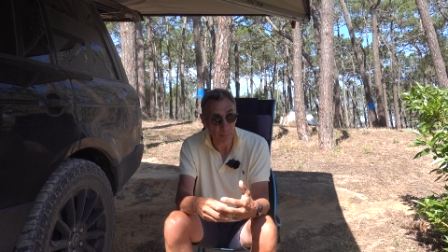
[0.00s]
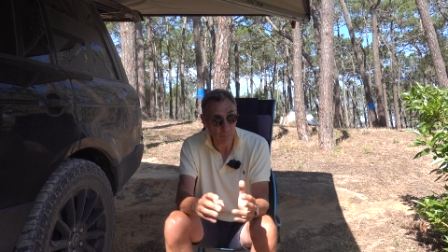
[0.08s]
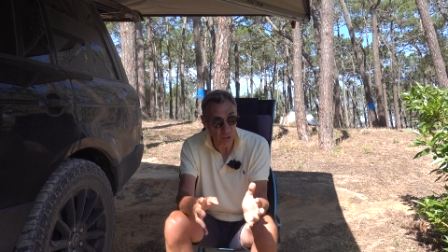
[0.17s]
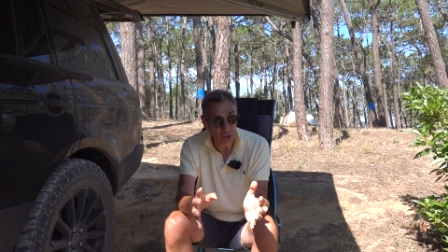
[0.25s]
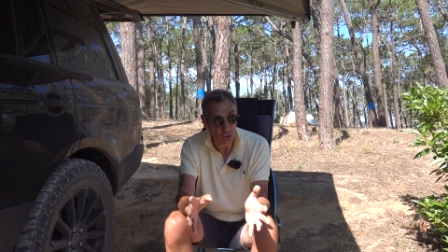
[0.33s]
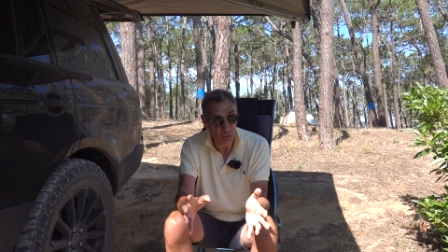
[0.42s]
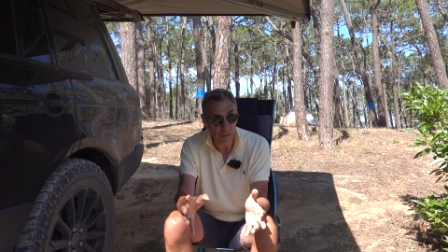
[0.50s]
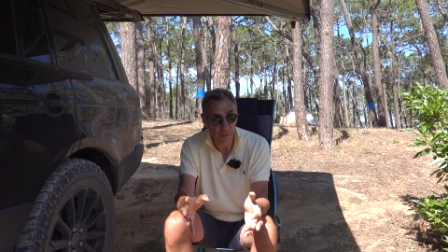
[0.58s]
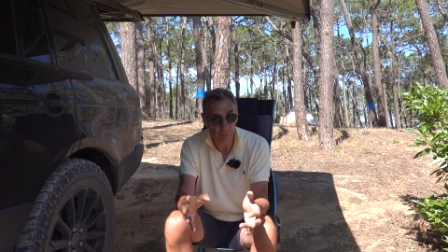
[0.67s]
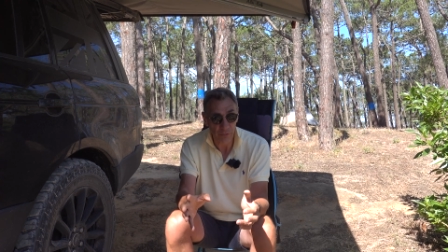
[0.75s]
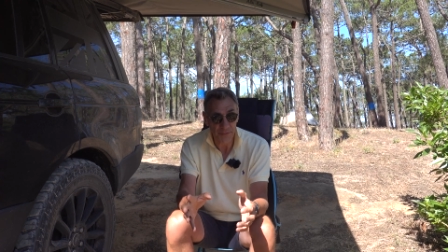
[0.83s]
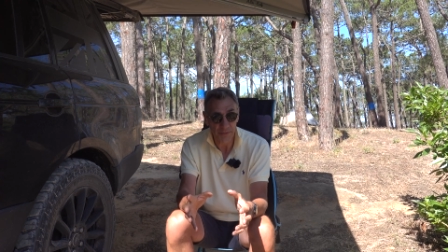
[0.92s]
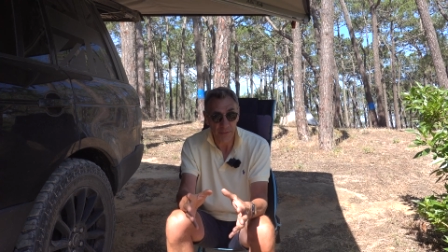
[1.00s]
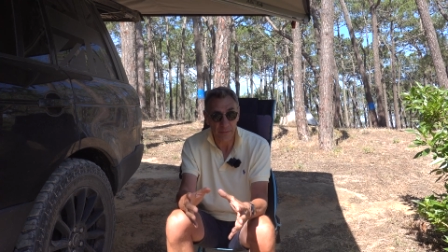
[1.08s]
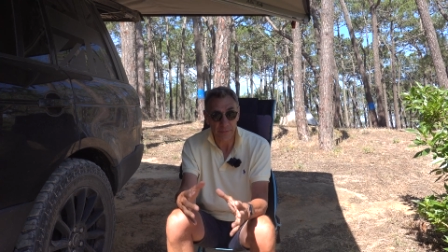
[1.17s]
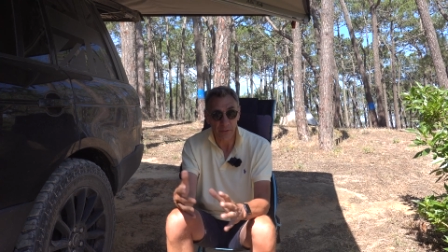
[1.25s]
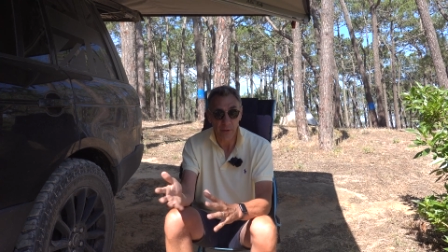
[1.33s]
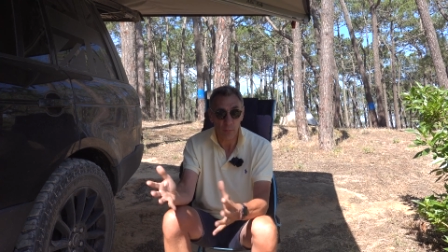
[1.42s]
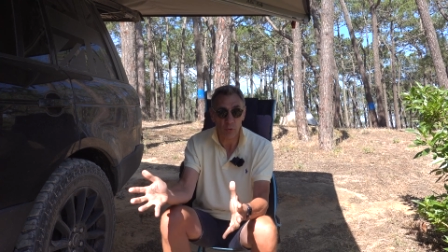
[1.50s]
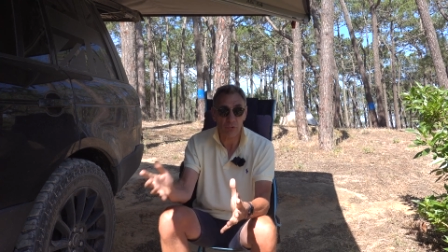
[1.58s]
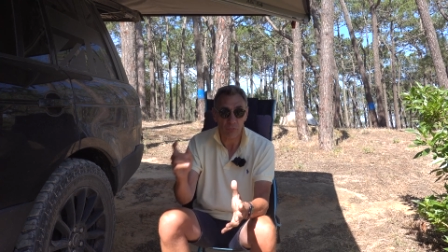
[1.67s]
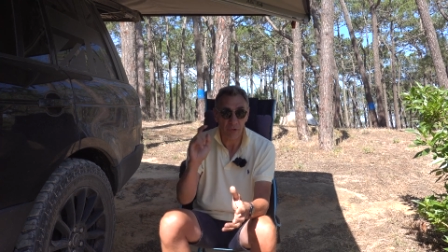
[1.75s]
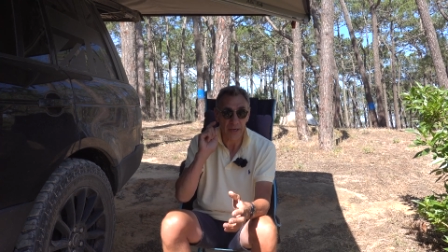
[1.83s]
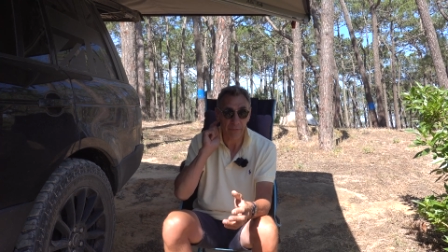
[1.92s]
I'm pretty sure they're 3-season, so I
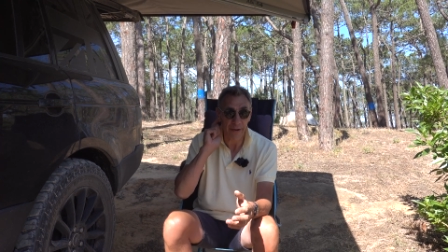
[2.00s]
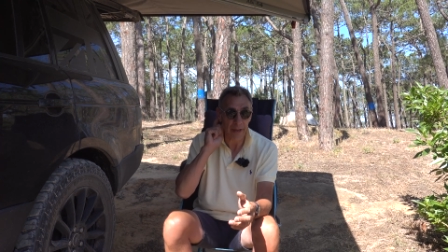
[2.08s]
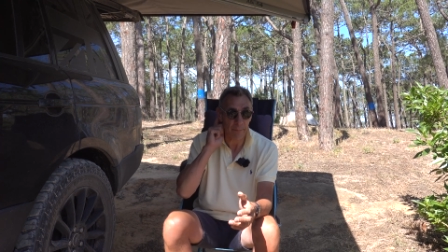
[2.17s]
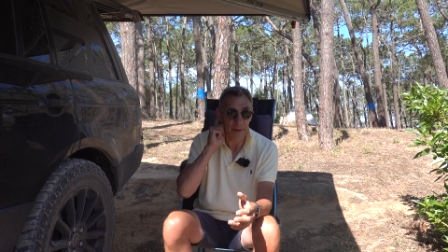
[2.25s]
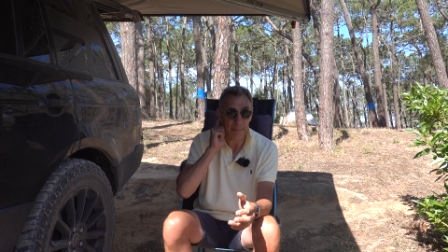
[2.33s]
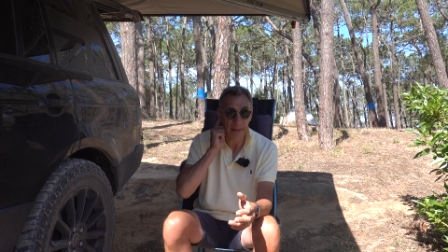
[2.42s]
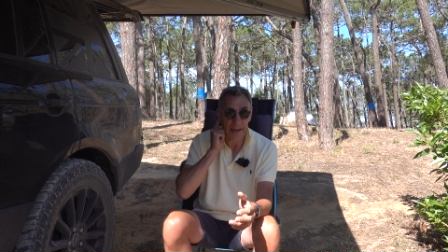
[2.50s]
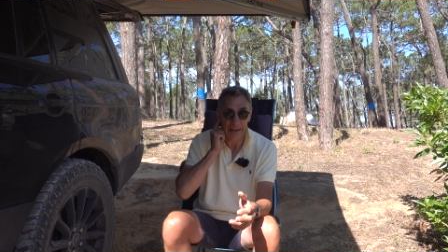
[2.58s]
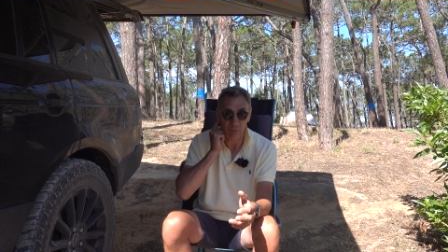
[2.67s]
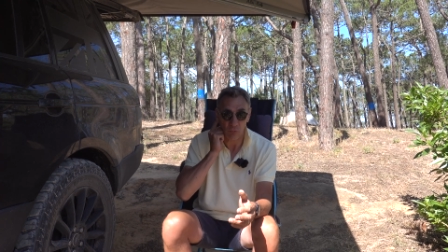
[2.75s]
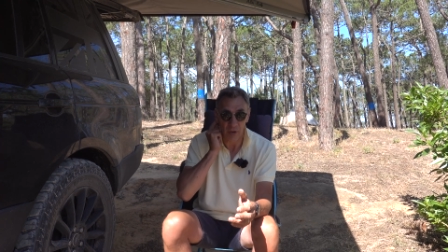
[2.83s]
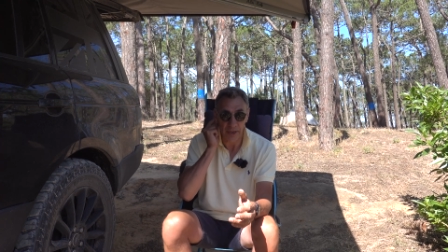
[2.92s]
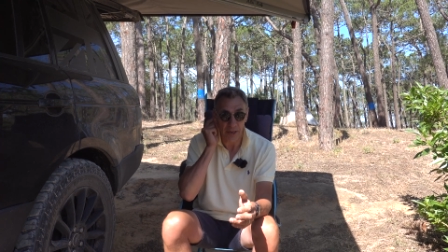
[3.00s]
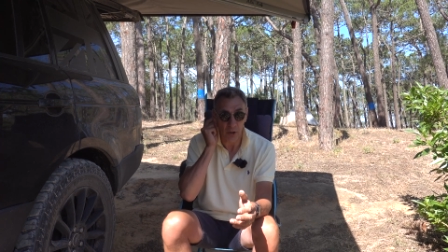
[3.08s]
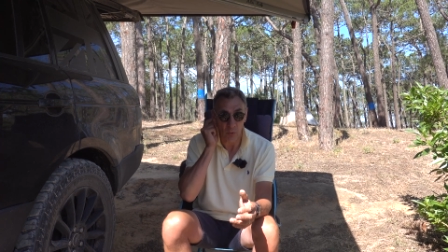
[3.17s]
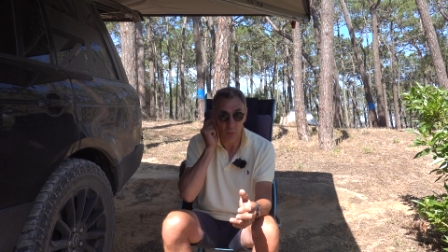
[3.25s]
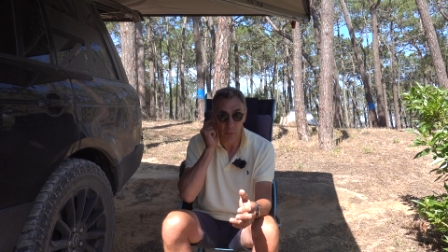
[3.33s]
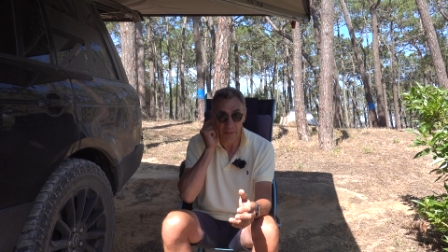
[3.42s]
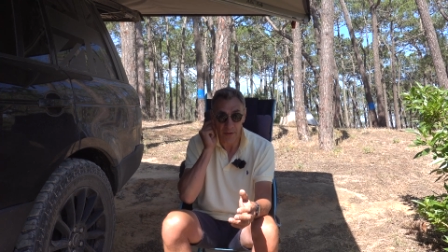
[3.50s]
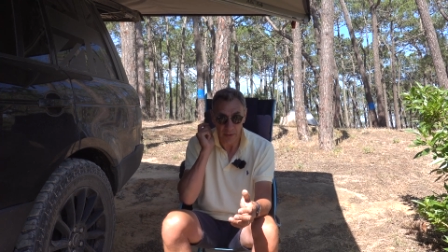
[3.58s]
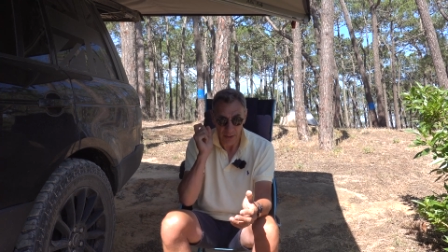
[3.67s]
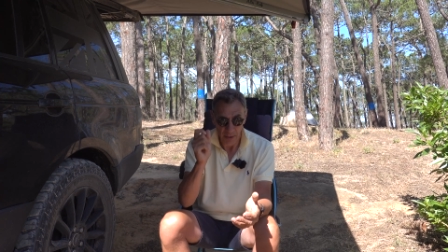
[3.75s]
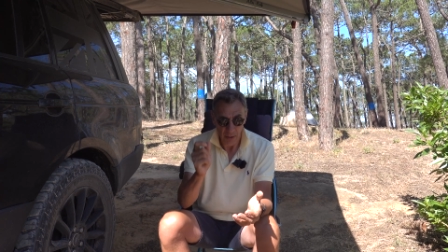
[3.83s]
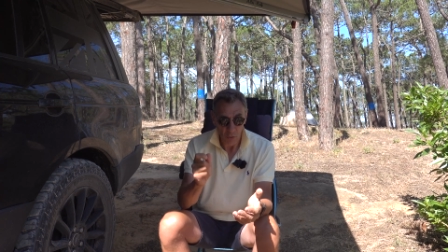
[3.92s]
wouldn't really recommend that in really cold weather,
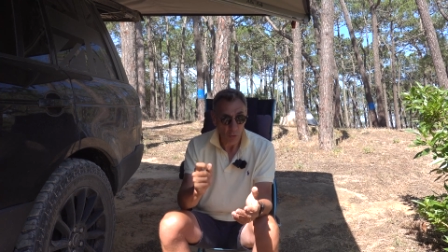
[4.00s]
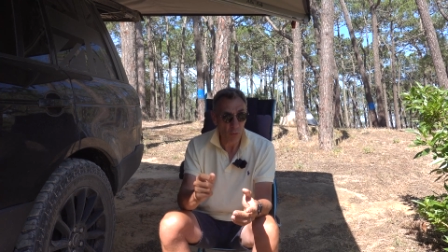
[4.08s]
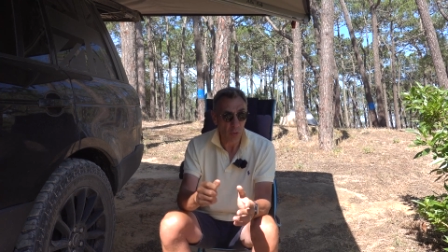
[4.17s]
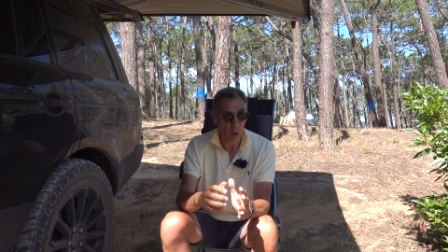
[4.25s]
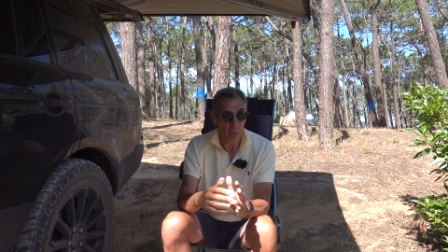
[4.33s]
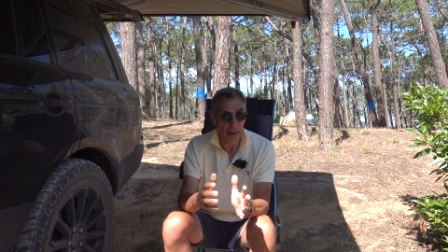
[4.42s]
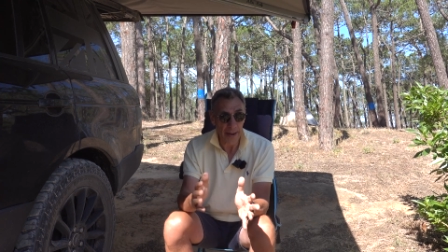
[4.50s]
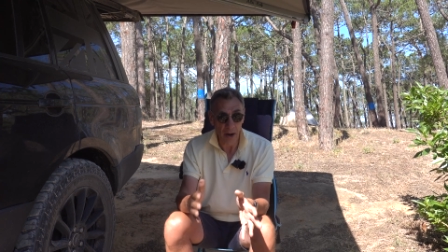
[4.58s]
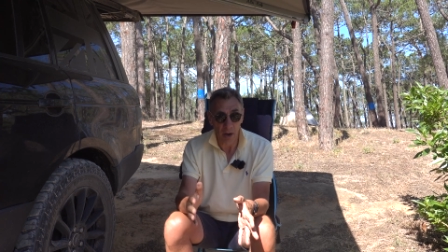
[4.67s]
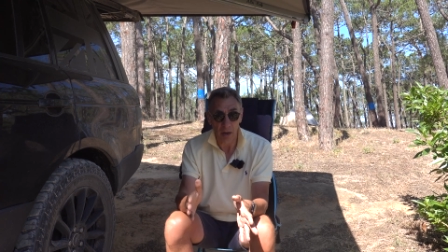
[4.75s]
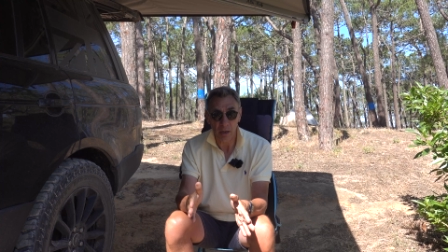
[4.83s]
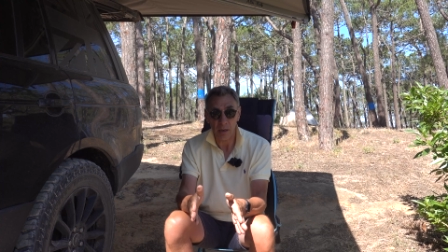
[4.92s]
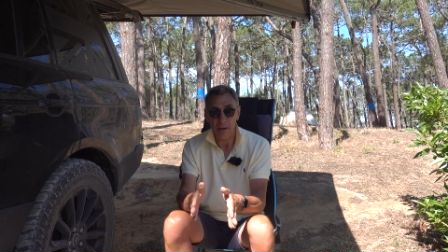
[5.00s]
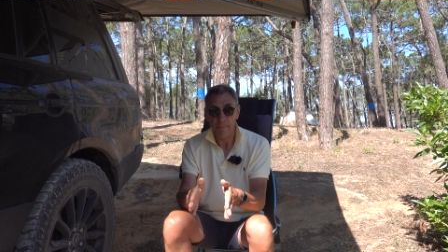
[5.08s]
although they are